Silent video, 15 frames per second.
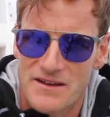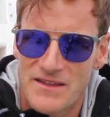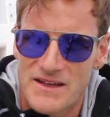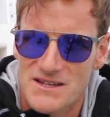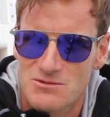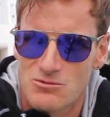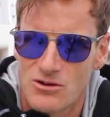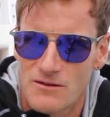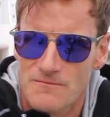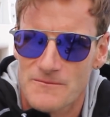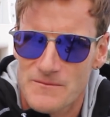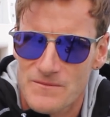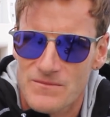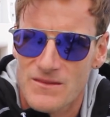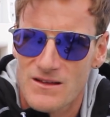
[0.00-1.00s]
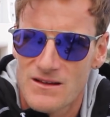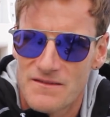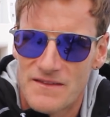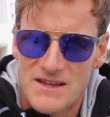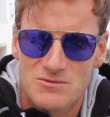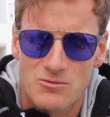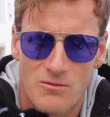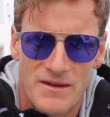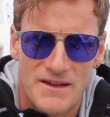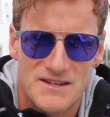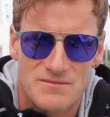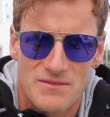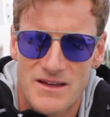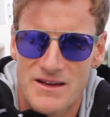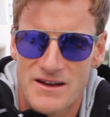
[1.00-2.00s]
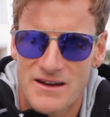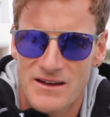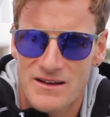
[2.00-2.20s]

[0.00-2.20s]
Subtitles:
And that's what makes me